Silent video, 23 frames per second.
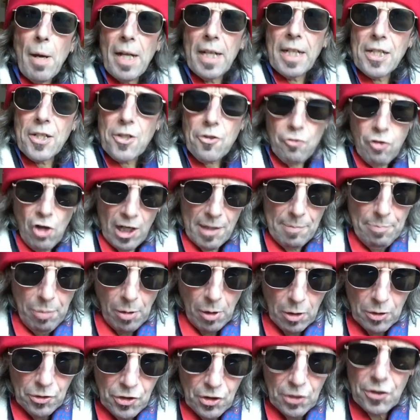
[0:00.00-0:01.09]
buying
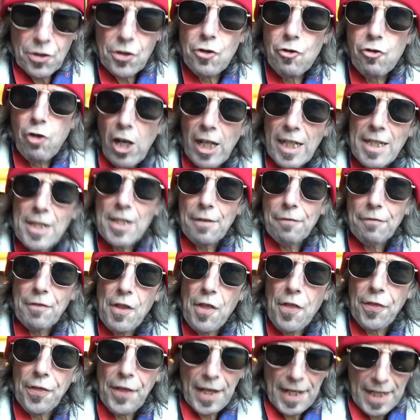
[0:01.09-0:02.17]
tripods and trying
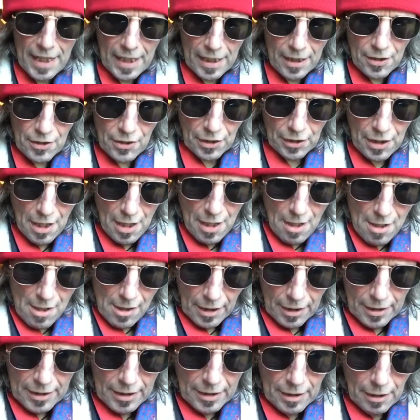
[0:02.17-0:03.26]
different things and,
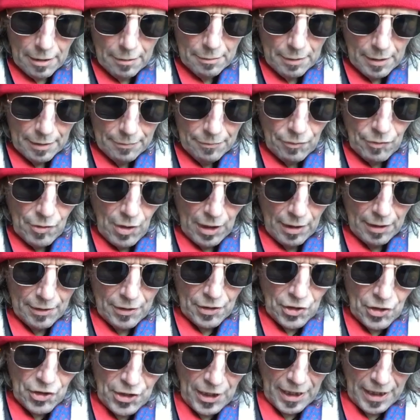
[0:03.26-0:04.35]
you know,
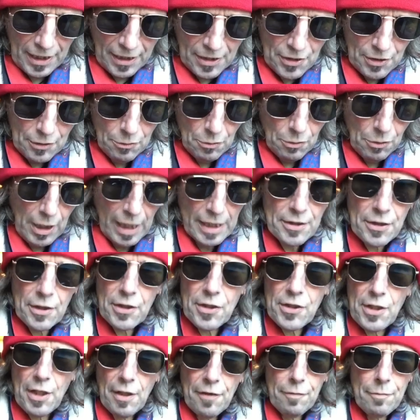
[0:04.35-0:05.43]
sticks and all kinds of
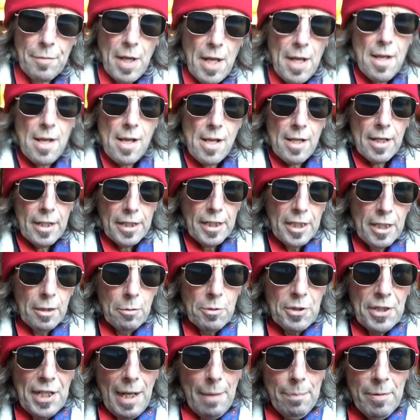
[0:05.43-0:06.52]
stuff, you know
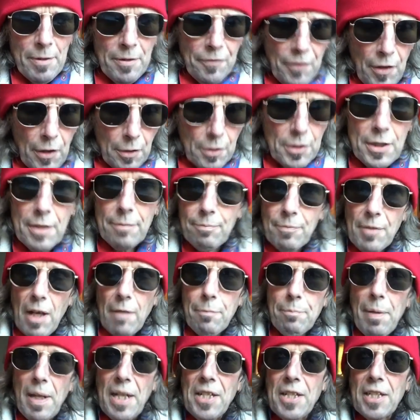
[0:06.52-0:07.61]
what's happened, folks?
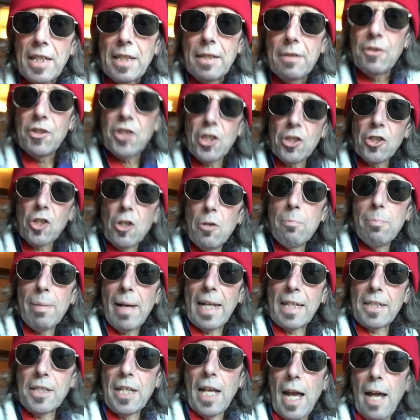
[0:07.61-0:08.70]
I've basically just gone
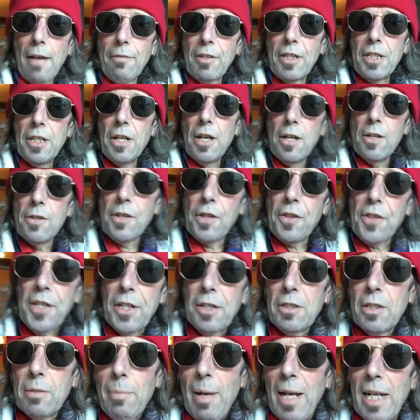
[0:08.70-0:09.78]
back to having the
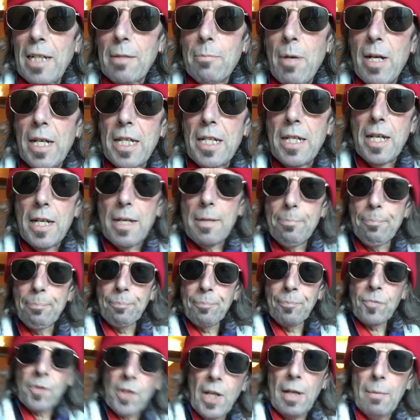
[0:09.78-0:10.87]
thing on the back of my,
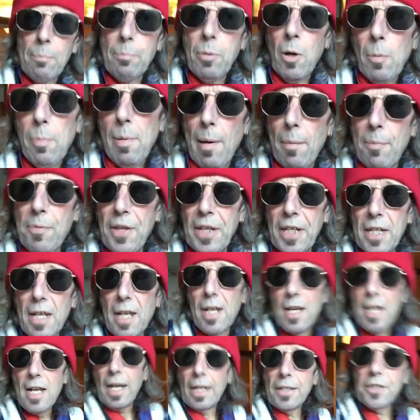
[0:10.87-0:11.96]
that pop-up thing,
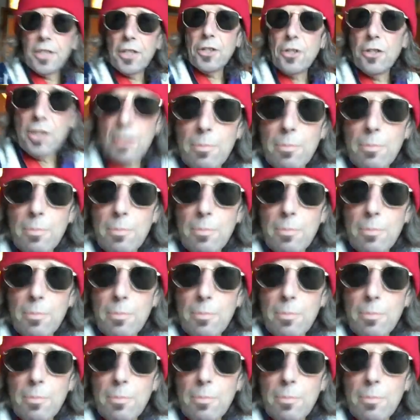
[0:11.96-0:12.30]
and just